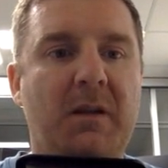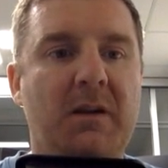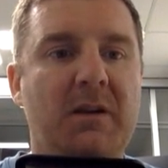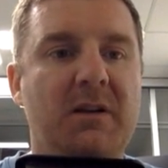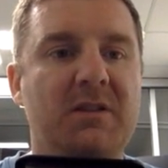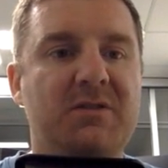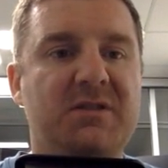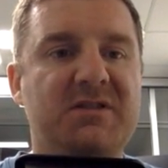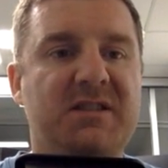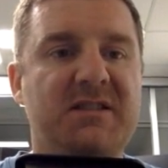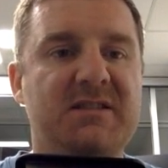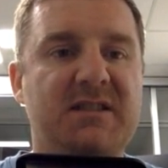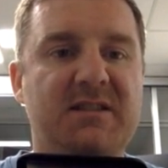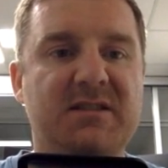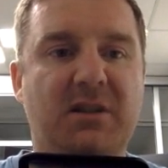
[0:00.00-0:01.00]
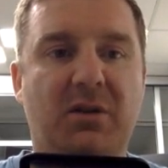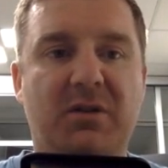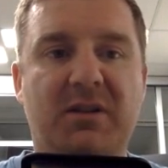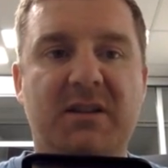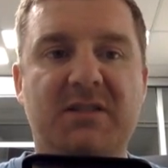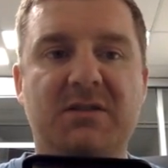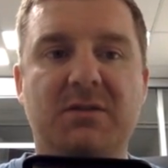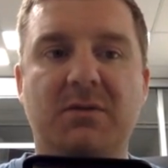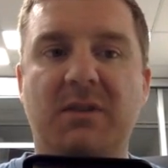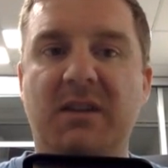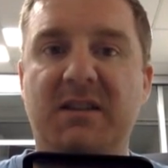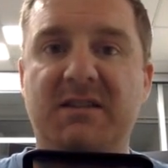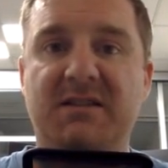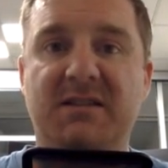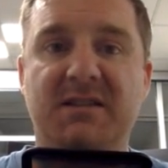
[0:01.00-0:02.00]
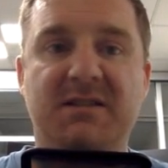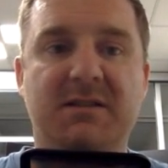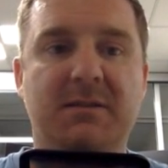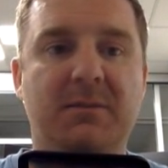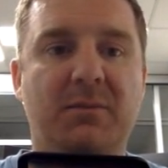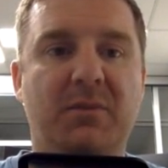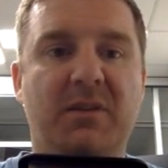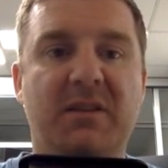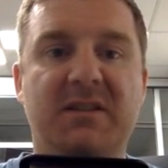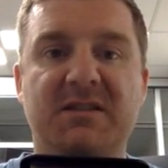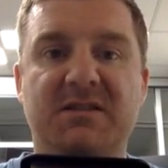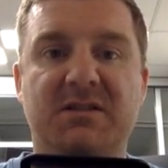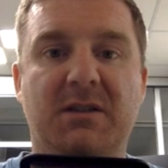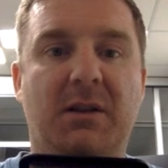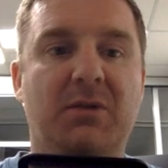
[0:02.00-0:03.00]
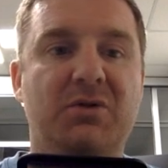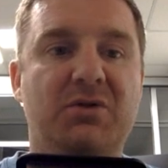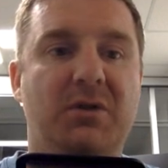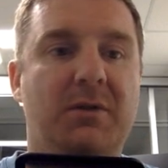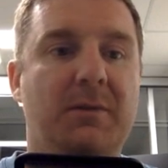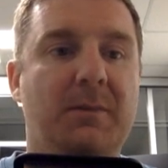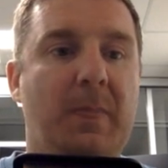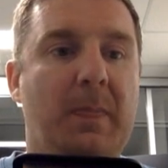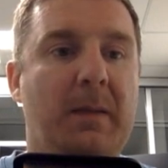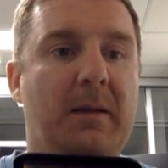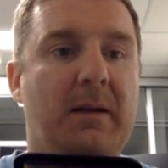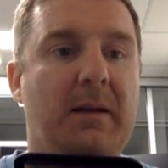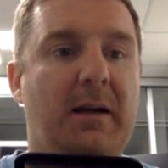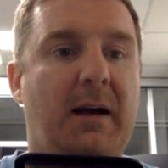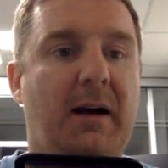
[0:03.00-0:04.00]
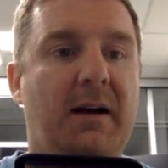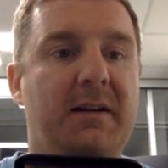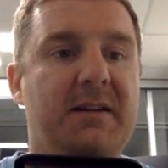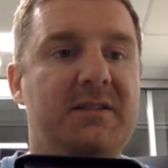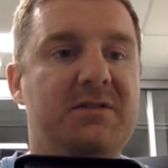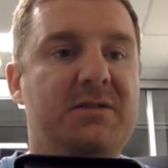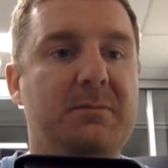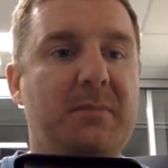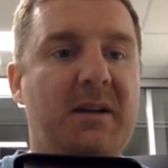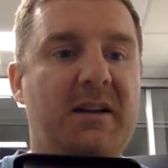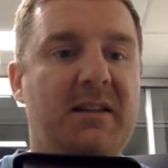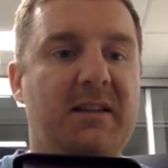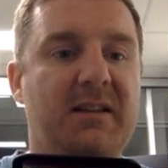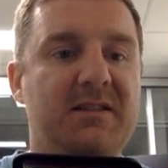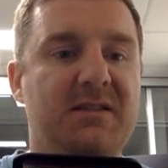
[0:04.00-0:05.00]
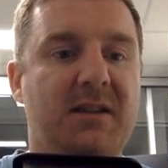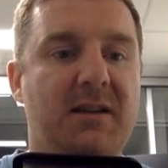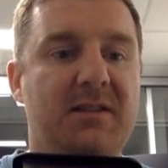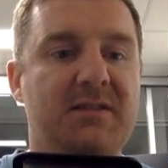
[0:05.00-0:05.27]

So as you can see, it's logged into each system within DigitalOcean, and it's done many things here.